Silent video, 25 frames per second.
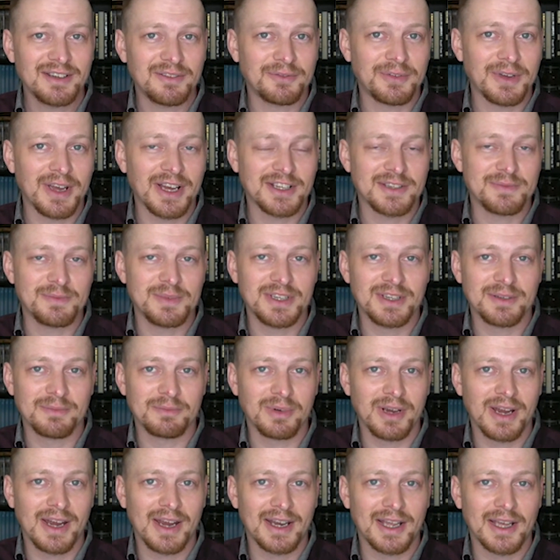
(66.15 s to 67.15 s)
In fact, me and
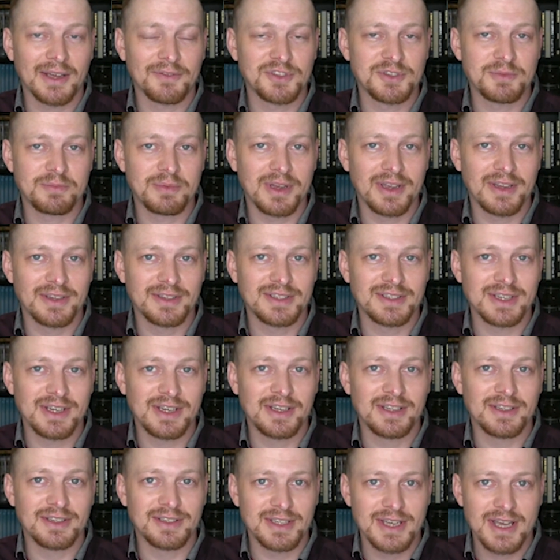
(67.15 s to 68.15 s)
Brad have spent
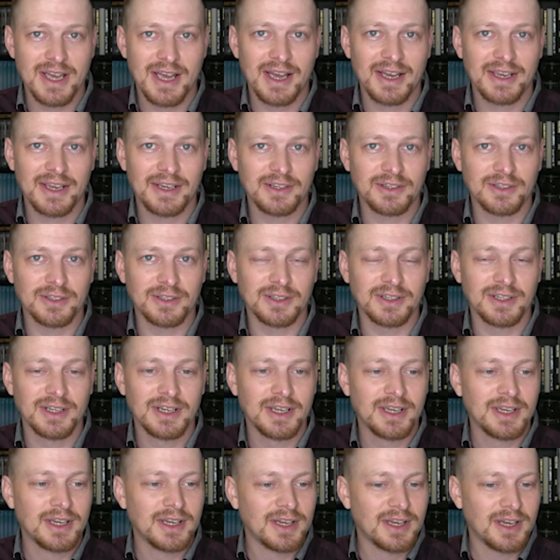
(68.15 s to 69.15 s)
an entire
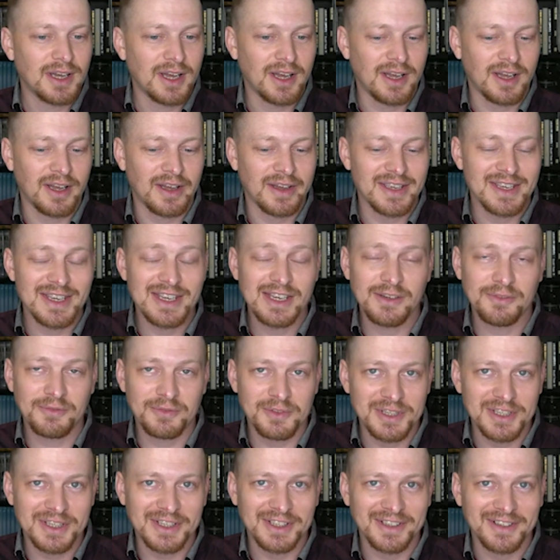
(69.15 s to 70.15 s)

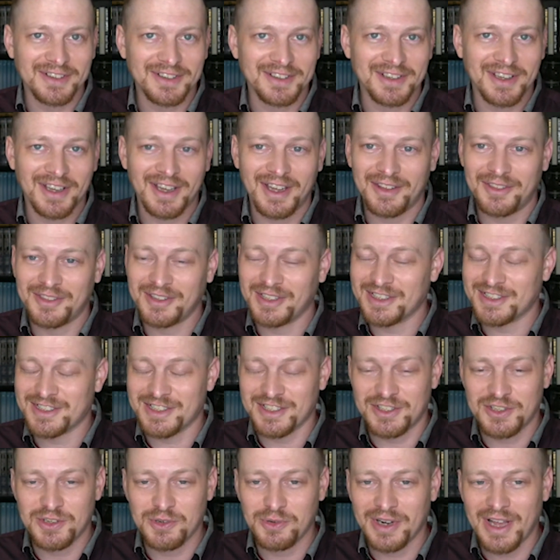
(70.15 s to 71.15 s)
evening, I think it's a
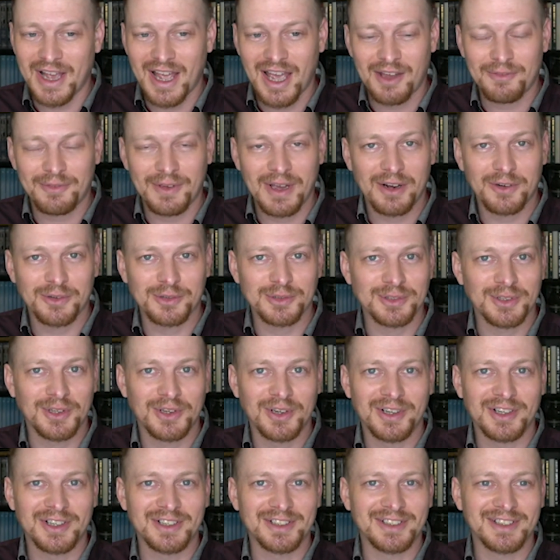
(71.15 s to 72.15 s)
2.5 hour
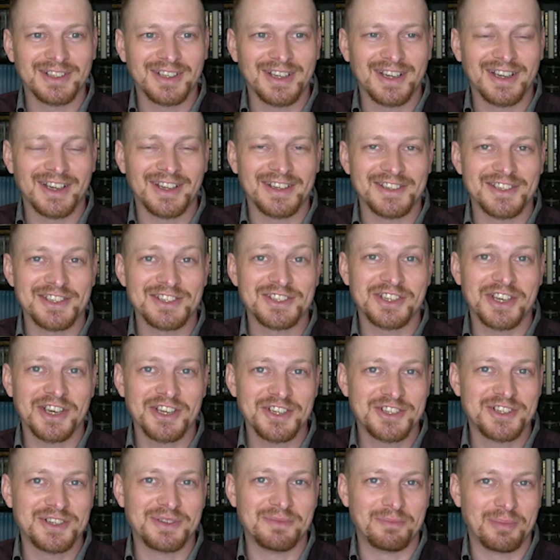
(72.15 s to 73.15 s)
long
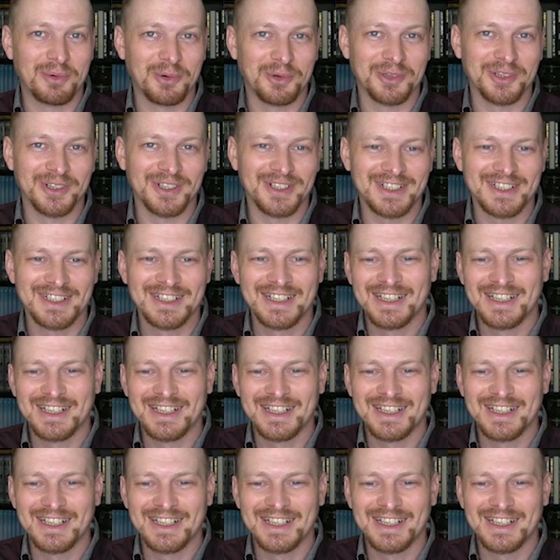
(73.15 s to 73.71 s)
discussion board